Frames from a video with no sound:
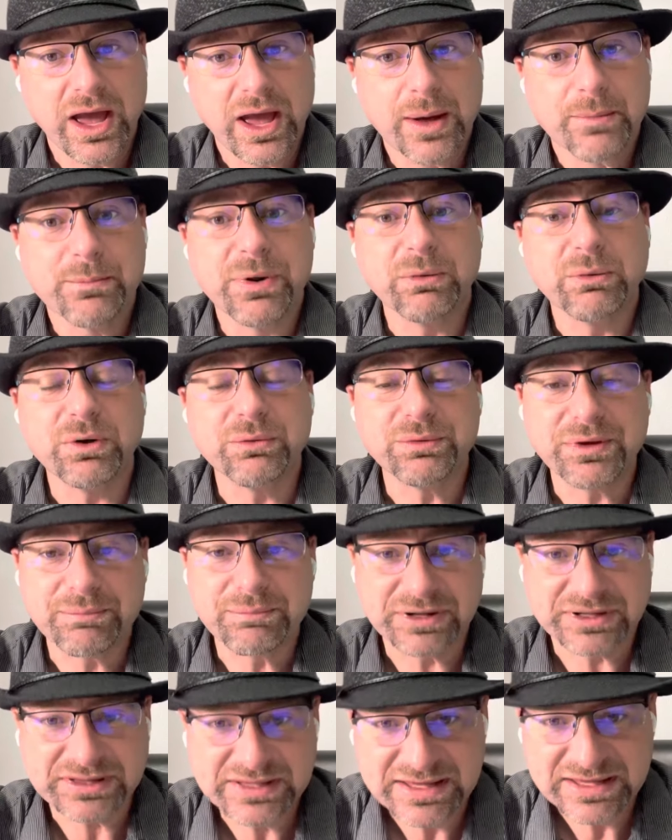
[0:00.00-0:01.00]
But what we
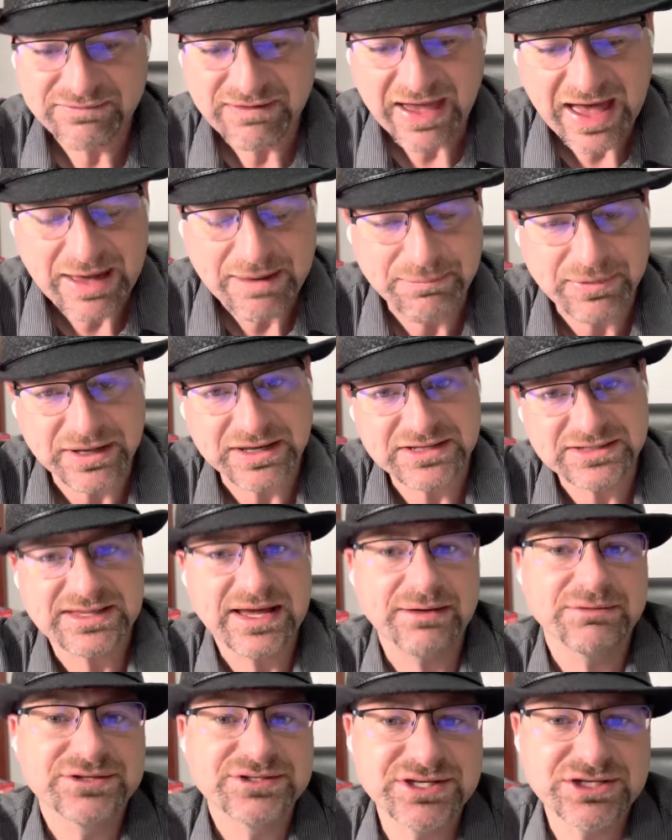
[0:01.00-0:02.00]
believe happened is that
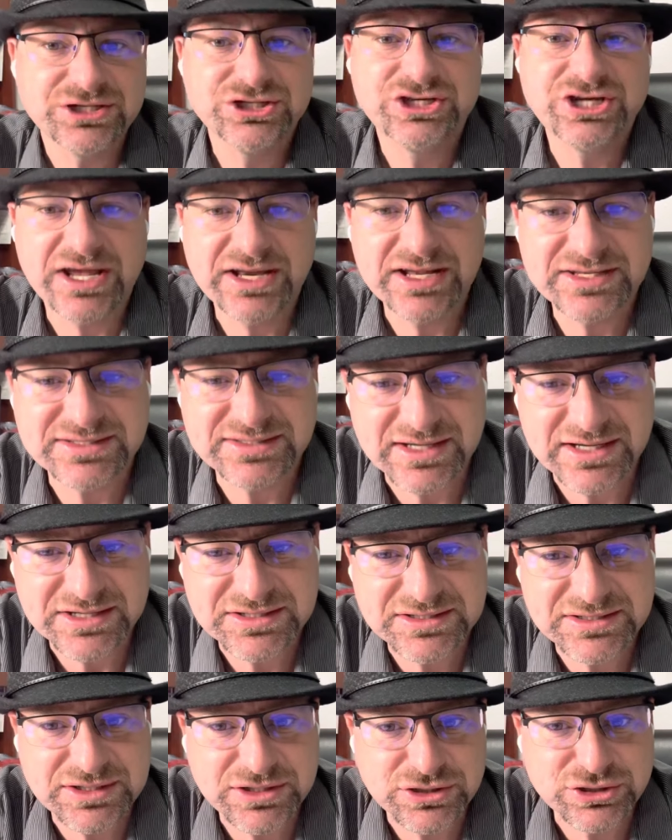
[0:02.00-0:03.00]
was the
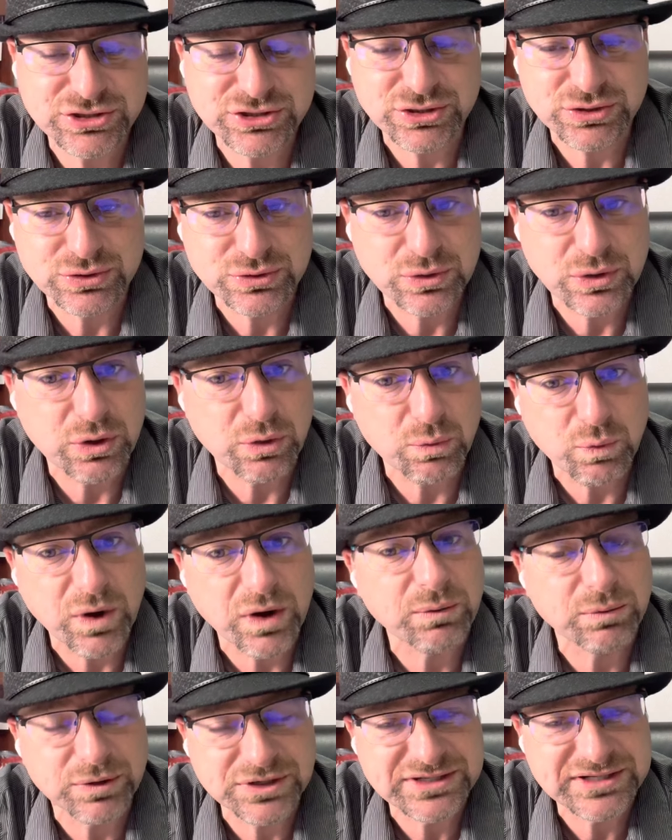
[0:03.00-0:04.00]
genesis to what
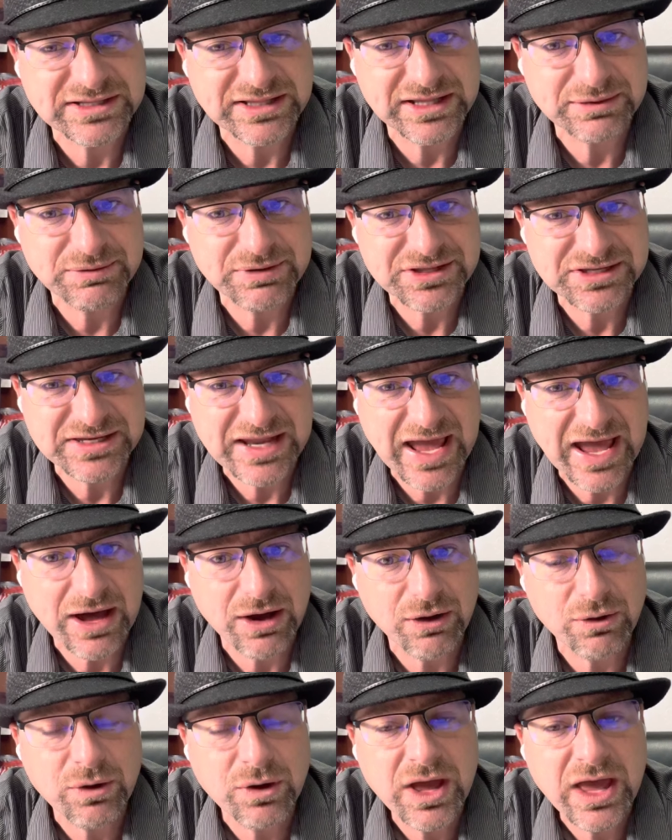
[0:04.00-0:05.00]
we're dealing with
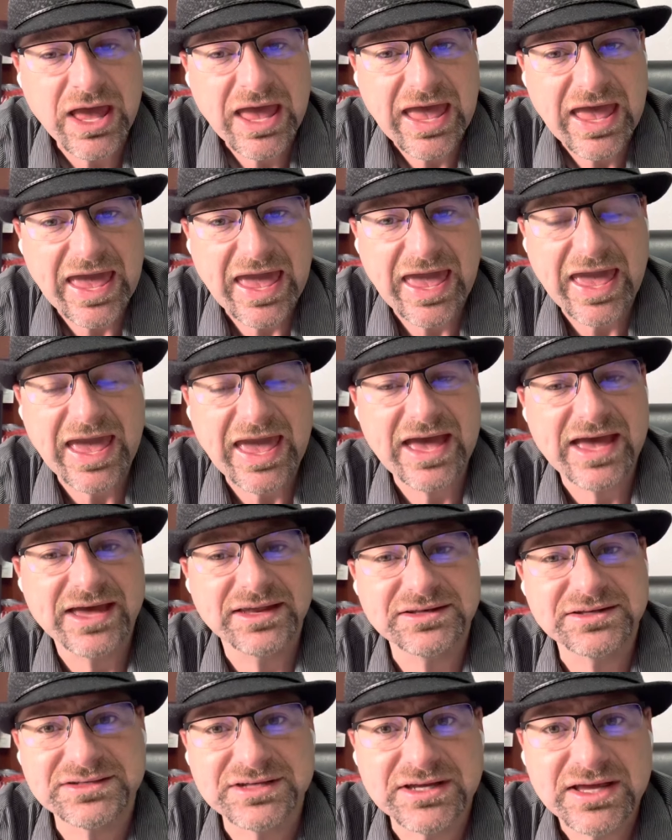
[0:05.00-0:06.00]
now.
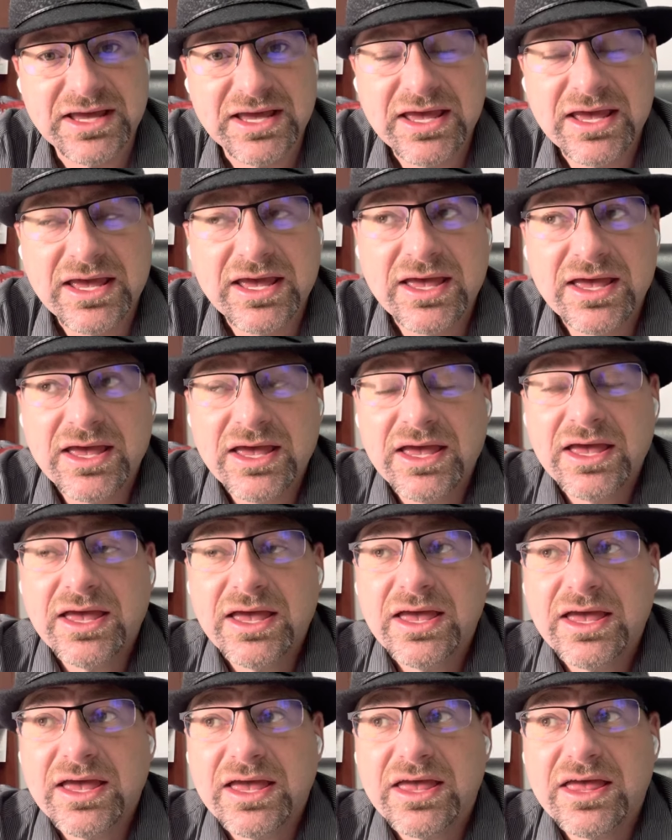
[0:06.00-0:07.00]
And
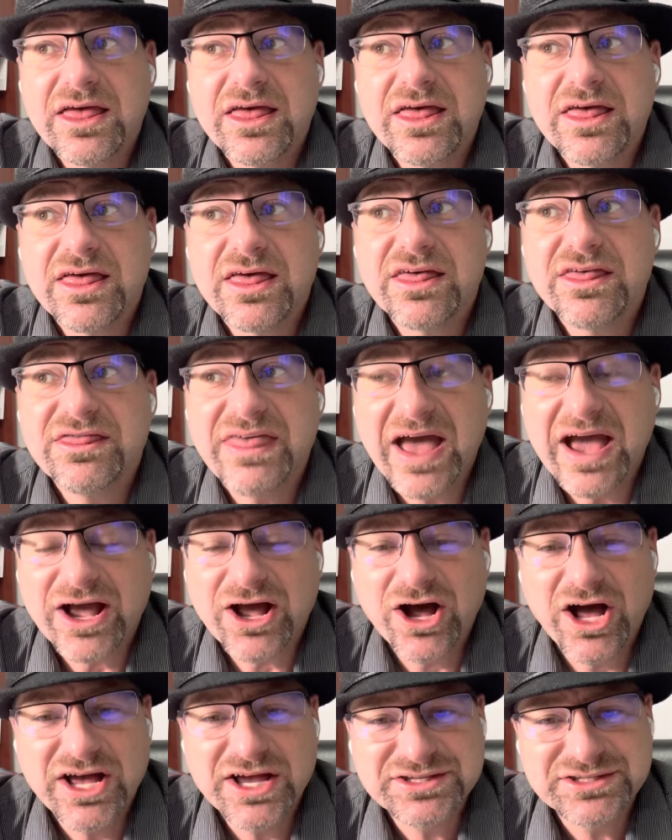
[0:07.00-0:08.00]
that
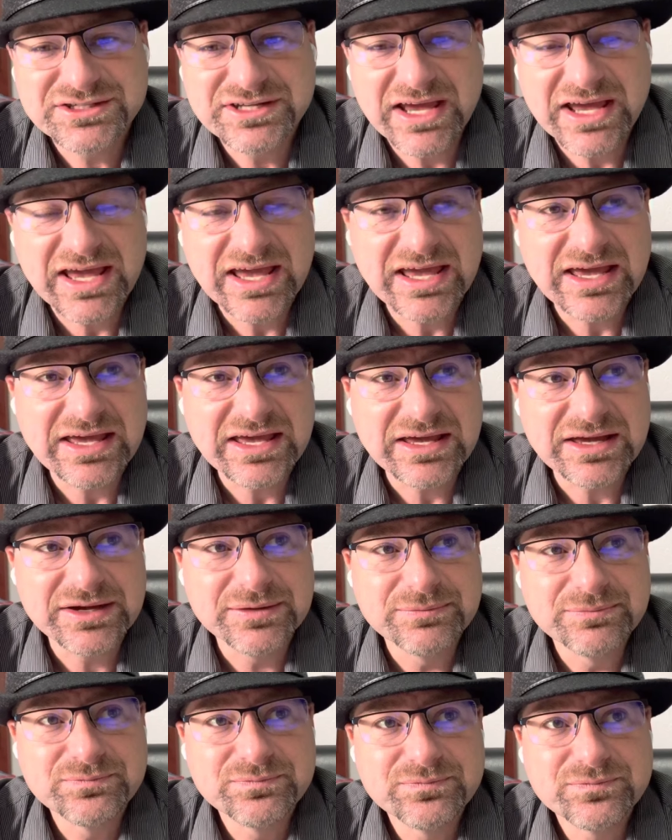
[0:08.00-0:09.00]
caused a
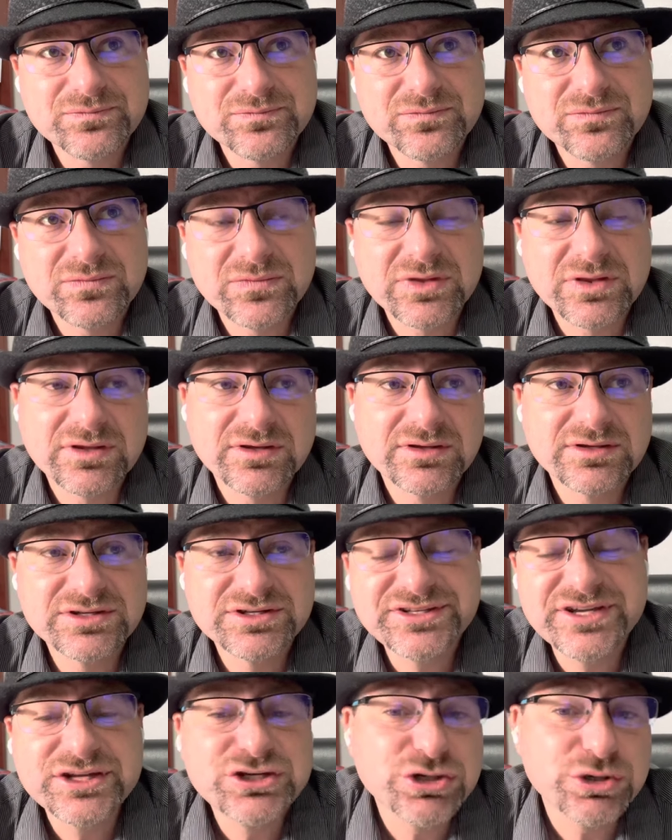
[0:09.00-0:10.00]

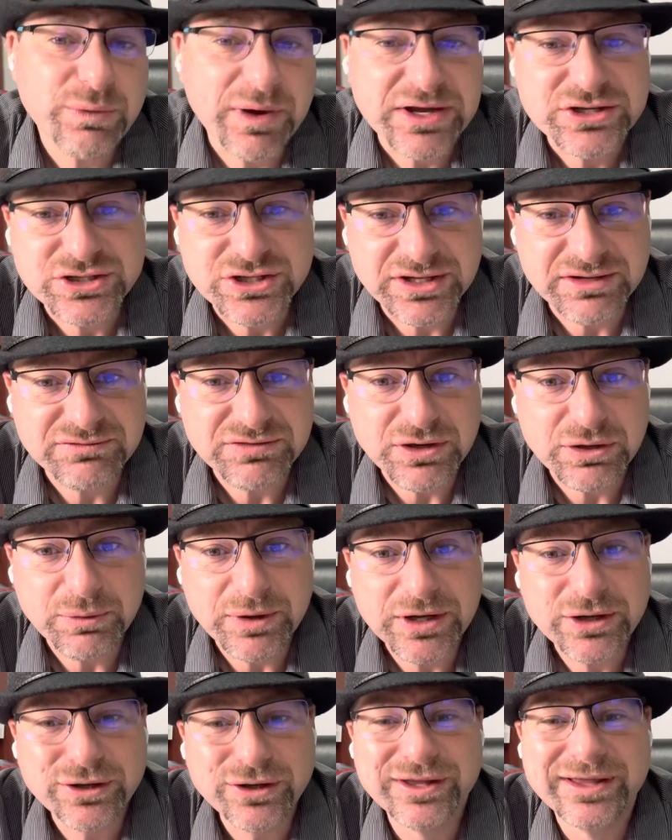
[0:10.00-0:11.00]
situation, if you
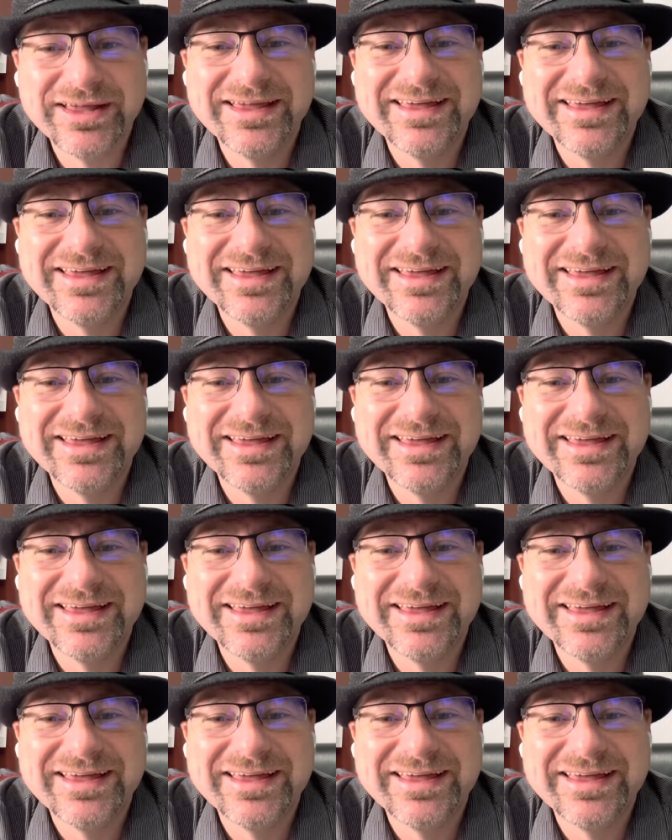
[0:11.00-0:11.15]
will,